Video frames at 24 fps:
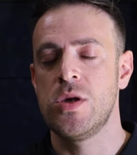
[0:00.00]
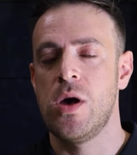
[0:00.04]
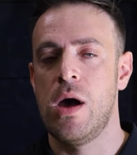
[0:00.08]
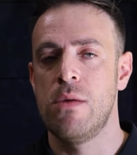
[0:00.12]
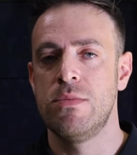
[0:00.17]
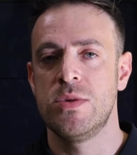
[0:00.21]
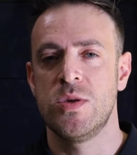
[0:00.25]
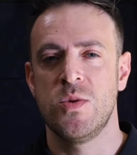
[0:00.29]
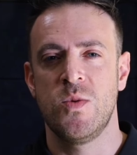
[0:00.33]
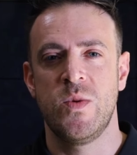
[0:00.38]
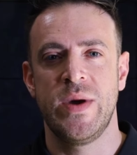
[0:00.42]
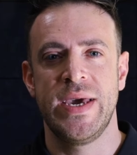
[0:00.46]

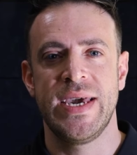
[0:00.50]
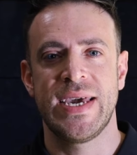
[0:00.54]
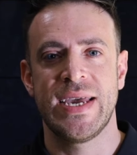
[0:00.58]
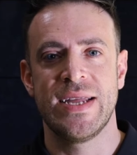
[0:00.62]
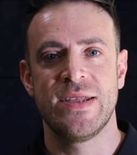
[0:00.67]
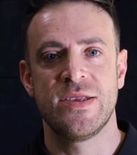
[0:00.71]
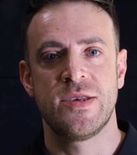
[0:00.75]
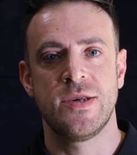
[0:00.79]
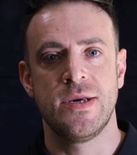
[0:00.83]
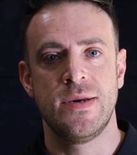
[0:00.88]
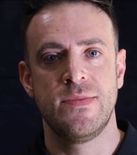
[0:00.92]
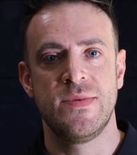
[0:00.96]
times a week
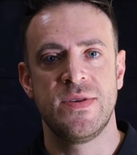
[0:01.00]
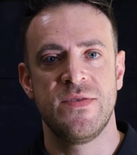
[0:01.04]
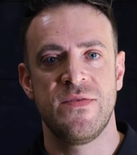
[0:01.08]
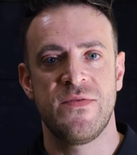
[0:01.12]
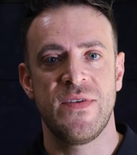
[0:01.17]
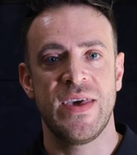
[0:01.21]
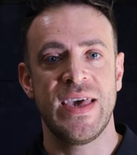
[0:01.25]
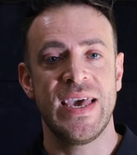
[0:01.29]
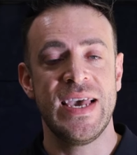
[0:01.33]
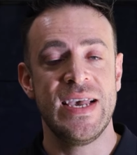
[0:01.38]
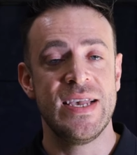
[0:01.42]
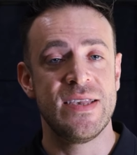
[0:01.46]
in terms
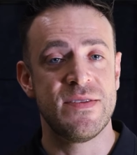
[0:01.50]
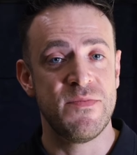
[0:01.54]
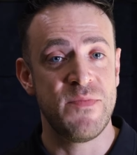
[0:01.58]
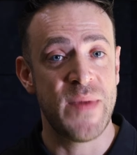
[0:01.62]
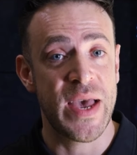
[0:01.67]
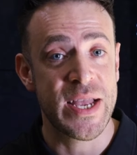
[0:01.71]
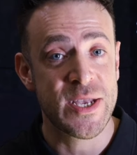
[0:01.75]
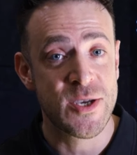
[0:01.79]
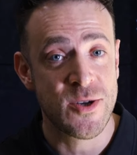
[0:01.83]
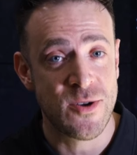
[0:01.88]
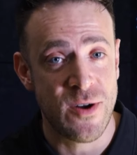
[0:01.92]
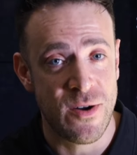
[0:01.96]
of, is
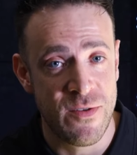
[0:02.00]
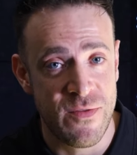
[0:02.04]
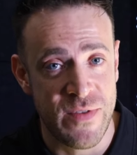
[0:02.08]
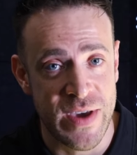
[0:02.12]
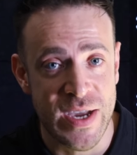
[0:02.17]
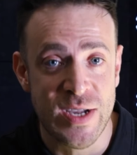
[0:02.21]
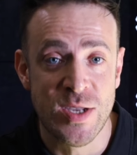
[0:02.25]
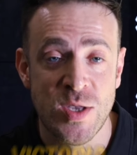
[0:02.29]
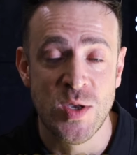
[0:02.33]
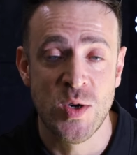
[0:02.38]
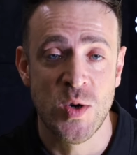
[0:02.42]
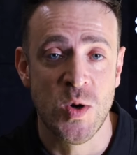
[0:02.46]
Metro
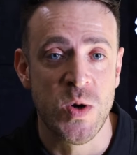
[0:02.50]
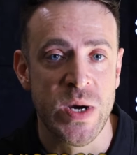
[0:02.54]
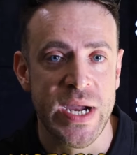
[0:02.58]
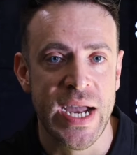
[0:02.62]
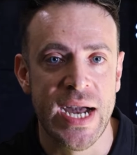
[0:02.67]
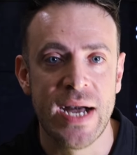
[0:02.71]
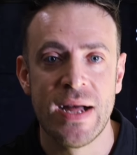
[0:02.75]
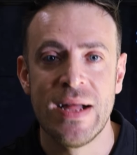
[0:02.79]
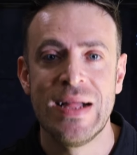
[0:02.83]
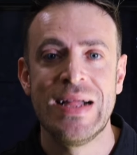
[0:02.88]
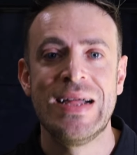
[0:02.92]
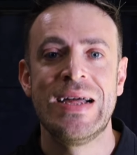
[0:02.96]

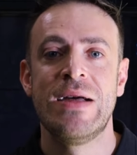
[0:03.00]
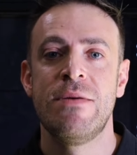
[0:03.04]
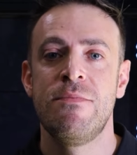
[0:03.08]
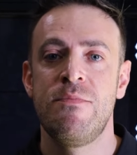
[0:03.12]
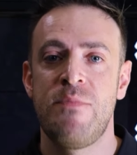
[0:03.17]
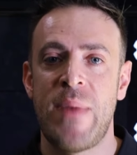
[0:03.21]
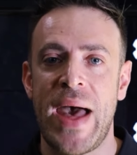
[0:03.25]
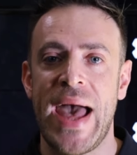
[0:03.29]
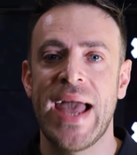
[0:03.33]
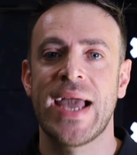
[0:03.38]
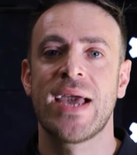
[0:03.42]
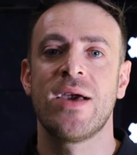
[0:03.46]
Victoria
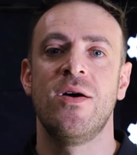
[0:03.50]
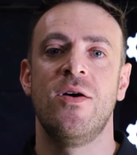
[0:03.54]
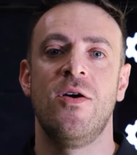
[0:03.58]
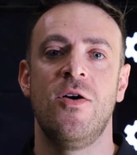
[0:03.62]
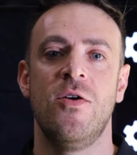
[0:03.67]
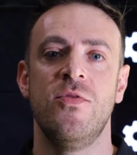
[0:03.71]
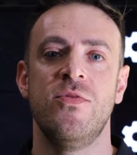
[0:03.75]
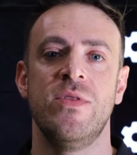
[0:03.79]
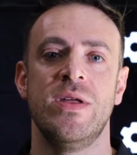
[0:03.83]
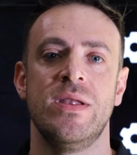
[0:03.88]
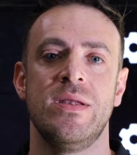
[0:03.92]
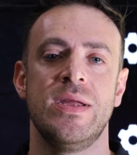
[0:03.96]
back
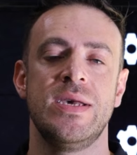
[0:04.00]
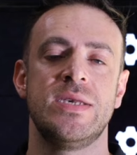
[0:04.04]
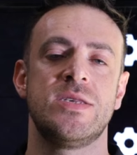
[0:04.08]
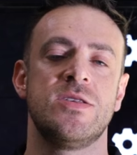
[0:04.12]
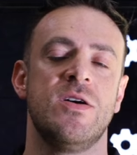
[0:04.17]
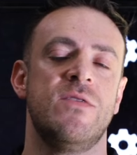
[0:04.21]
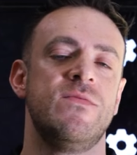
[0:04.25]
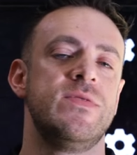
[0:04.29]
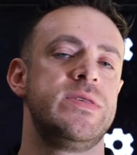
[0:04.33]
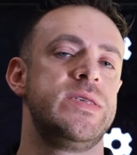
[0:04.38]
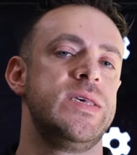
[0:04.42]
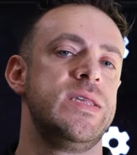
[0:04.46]
on the list?
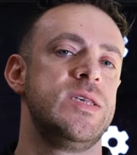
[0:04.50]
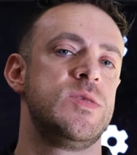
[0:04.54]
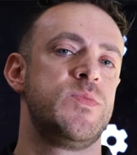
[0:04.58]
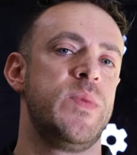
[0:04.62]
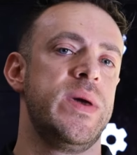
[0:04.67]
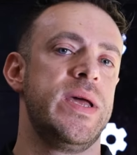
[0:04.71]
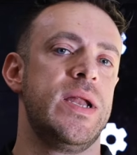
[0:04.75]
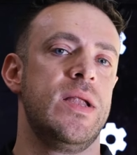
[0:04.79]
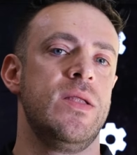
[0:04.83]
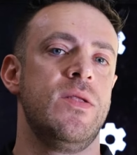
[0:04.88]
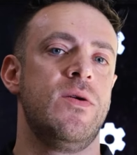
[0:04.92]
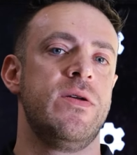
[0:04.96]
Obviously, there's
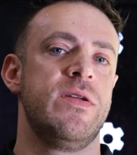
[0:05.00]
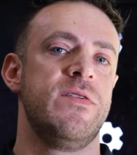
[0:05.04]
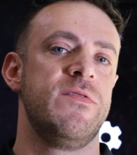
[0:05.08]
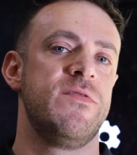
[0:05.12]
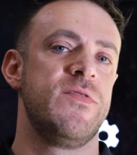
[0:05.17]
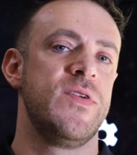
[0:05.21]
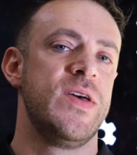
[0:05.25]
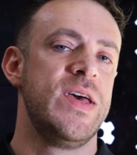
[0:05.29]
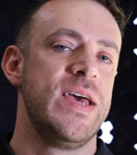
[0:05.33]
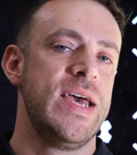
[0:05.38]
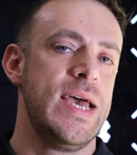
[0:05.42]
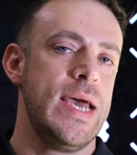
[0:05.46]
been a lot
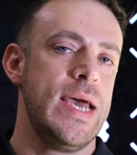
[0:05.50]
of